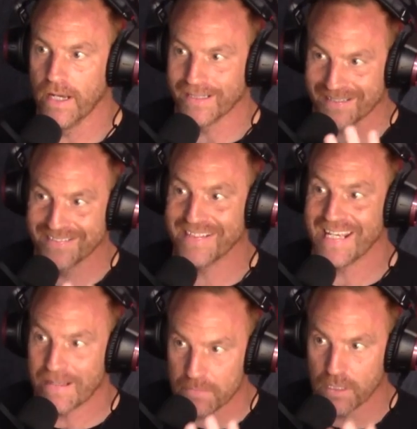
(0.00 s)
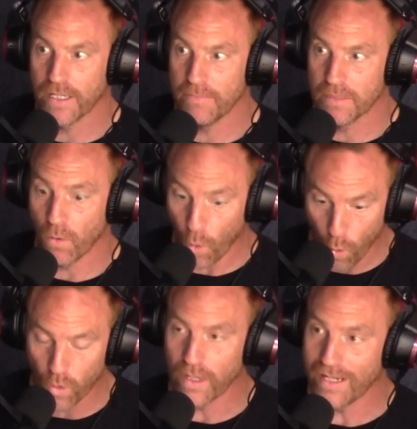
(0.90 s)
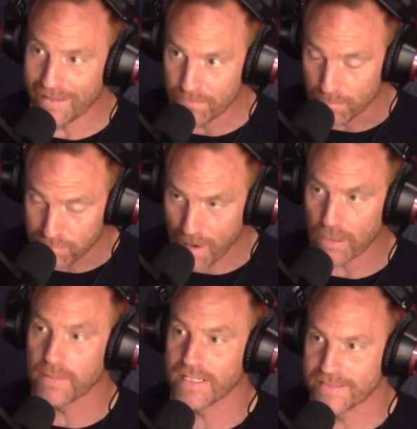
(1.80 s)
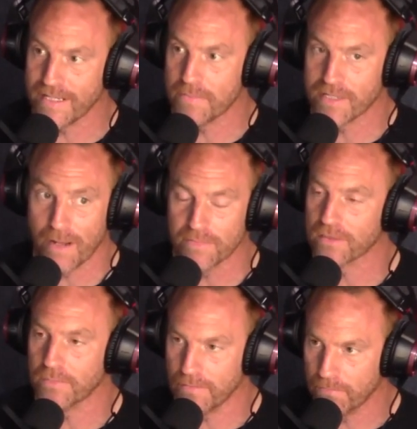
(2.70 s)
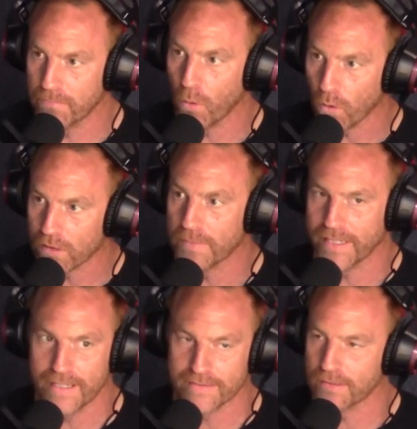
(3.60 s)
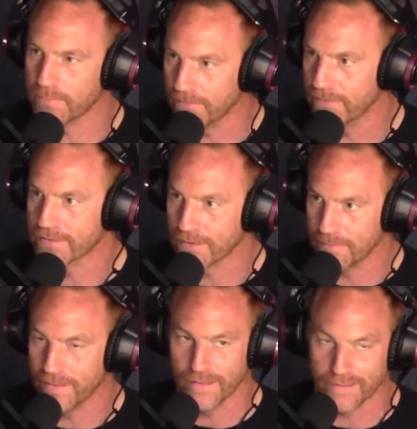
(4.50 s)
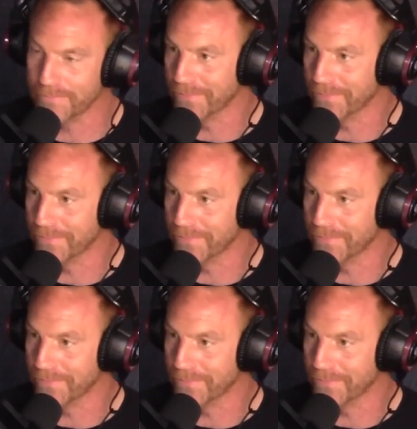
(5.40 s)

at the same time. They're all around about the same time. It's going to be all coming together. It's going to be, it's going to be like